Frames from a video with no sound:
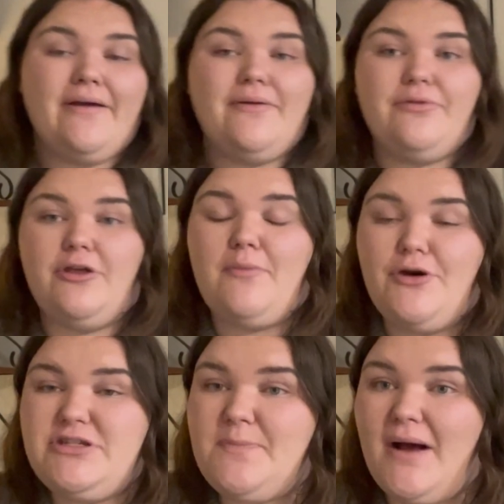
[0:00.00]
The
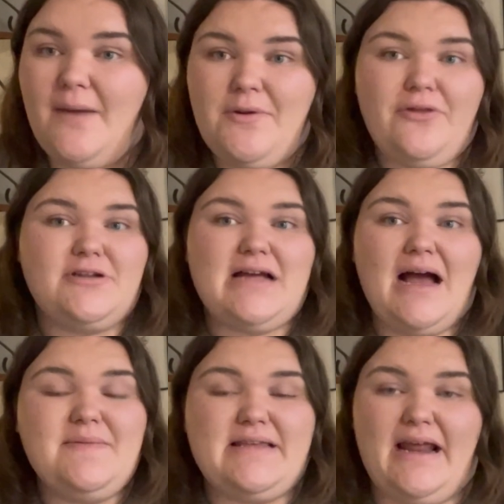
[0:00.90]
most popular
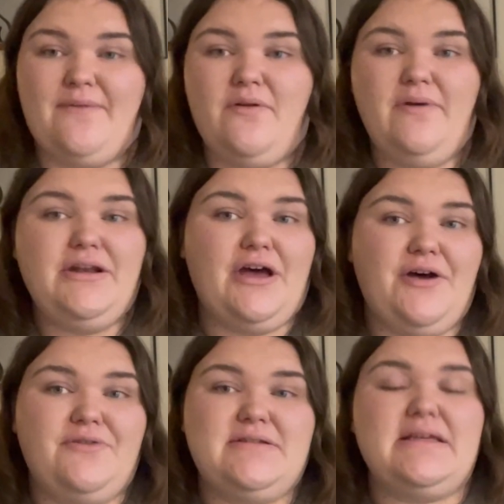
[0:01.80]
times that everyone
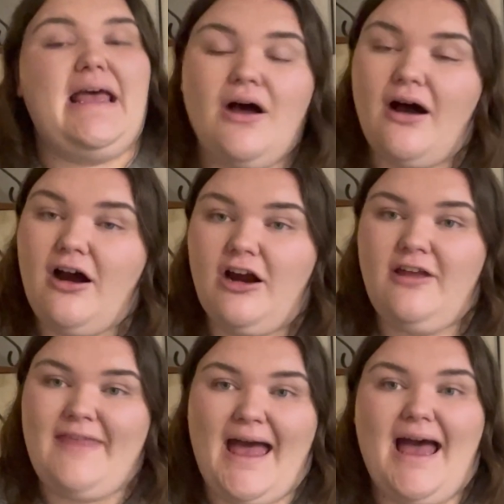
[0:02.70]
knows are
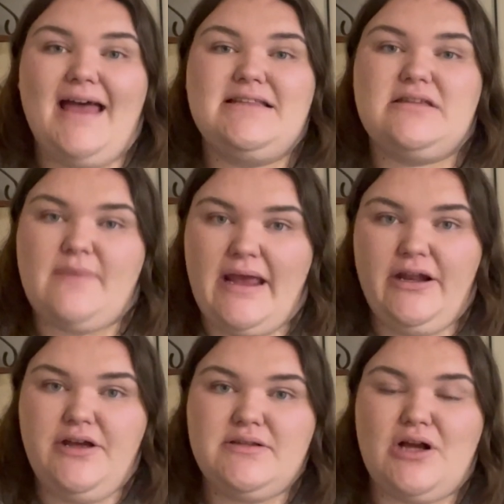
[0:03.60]
that
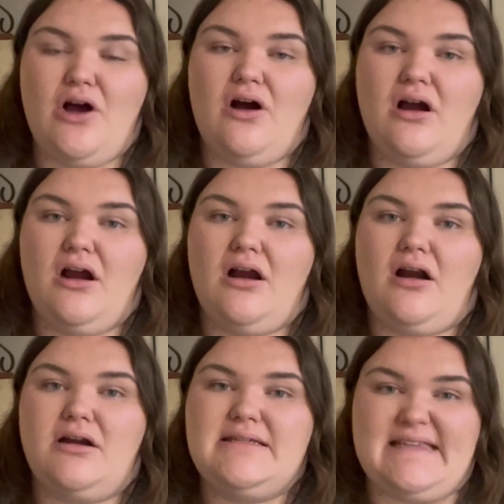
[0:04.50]
tomatoes
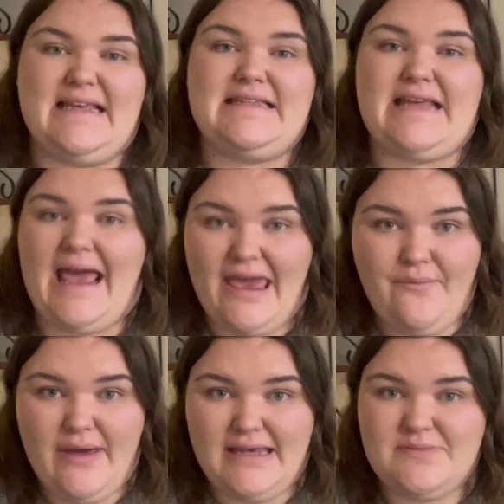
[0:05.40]
are 6 to 8
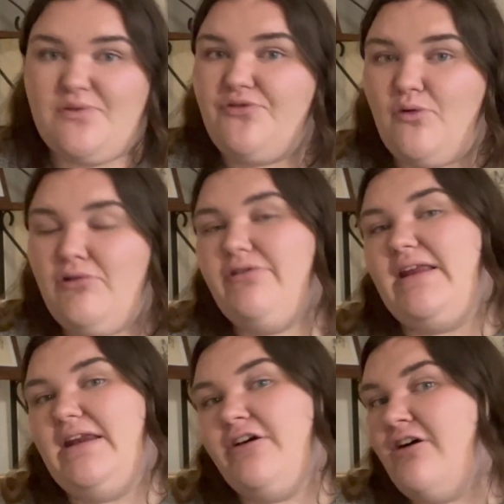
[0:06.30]
weeks before they
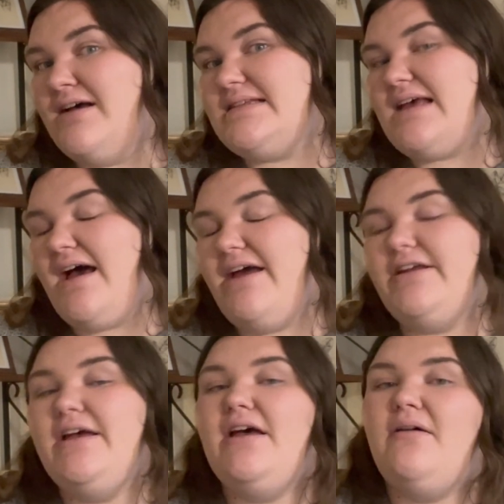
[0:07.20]
need to go outside.
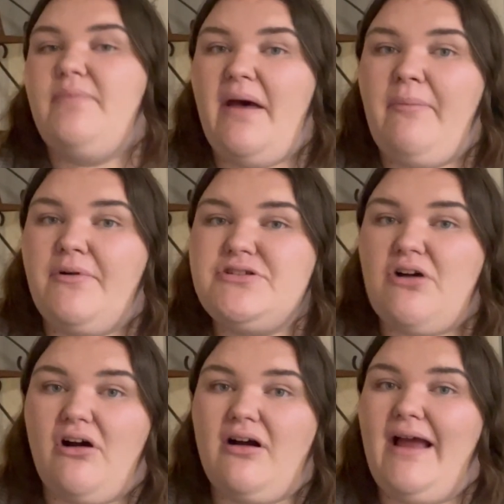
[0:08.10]
Peppers
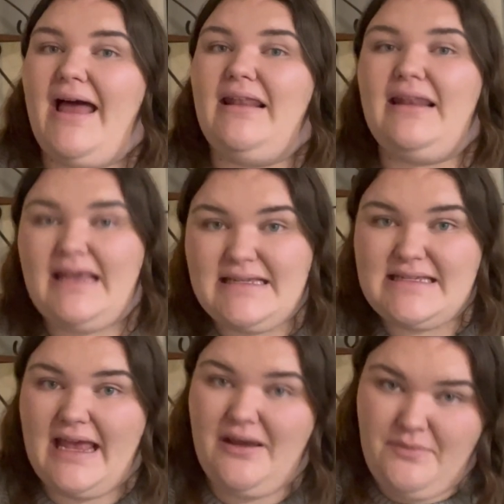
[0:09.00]
are at least
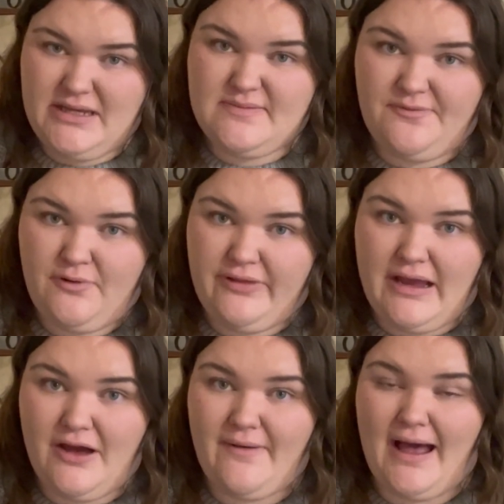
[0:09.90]
8 weeks before they
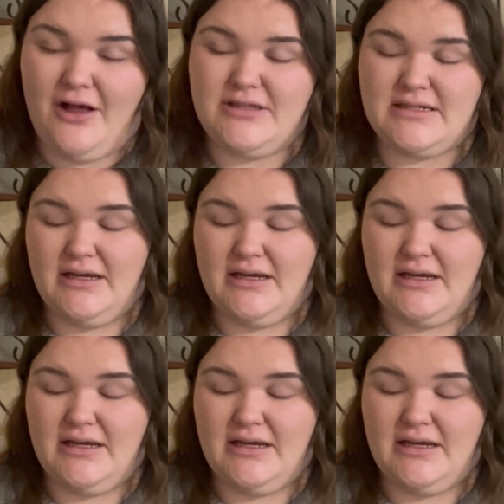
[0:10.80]
go out.